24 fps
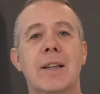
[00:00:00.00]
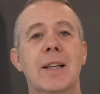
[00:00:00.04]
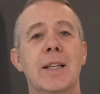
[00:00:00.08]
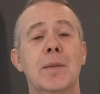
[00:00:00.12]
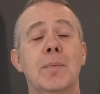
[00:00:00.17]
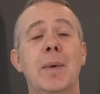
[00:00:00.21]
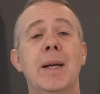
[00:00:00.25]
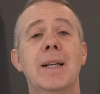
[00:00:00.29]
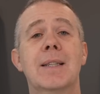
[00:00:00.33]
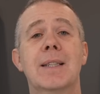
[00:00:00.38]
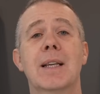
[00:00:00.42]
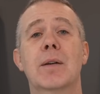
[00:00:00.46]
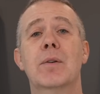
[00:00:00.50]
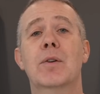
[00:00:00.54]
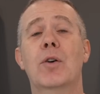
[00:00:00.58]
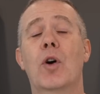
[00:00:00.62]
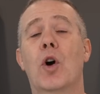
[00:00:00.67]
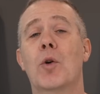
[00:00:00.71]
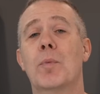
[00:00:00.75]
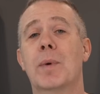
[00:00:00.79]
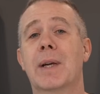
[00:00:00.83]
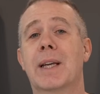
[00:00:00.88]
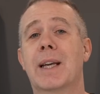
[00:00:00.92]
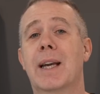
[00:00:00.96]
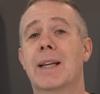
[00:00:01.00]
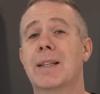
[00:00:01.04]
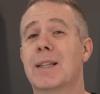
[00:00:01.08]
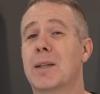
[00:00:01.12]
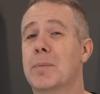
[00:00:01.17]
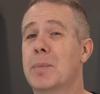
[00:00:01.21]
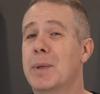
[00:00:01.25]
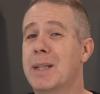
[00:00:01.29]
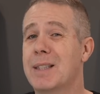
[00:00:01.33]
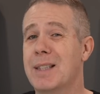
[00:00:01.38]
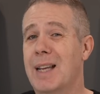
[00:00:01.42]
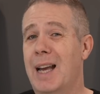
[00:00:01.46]
Now, this might sound
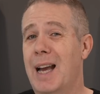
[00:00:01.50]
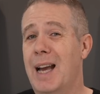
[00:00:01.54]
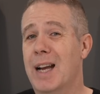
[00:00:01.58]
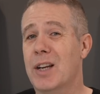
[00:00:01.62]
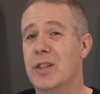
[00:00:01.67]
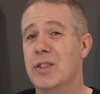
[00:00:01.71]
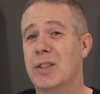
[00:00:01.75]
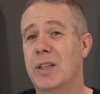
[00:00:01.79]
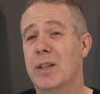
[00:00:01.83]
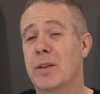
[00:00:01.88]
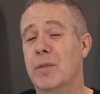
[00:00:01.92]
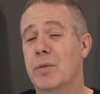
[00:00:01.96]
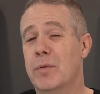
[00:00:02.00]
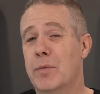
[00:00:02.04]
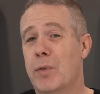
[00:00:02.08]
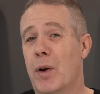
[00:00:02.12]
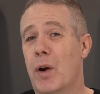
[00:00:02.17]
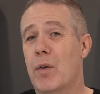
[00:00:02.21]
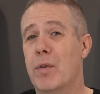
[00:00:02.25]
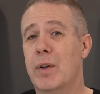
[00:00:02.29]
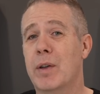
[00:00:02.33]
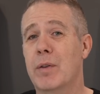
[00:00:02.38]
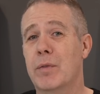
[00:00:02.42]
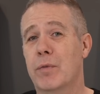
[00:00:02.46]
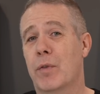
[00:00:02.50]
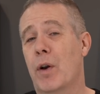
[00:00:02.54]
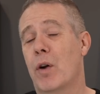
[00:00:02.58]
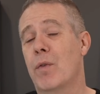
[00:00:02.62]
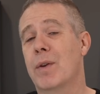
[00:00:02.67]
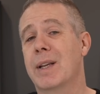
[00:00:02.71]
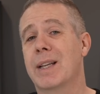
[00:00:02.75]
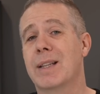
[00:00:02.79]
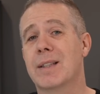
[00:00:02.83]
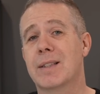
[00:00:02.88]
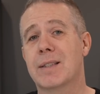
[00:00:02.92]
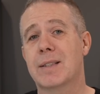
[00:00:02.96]
complicated, but it's actually very,
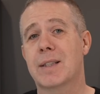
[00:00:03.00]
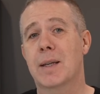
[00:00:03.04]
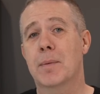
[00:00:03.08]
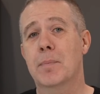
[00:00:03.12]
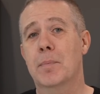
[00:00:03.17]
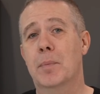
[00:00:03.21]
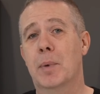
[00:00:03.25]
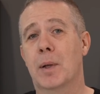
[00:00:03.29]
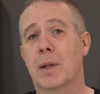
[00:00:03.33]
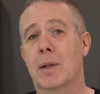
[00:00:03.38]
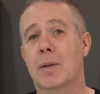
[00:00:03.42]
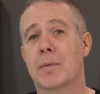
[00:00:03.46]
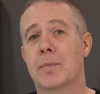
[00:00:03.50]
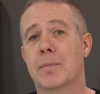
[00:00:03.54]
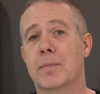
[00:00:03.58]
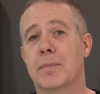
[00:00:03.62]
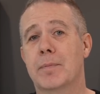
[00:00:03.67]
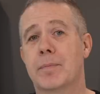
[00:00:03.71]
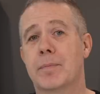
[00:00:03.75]
very simple.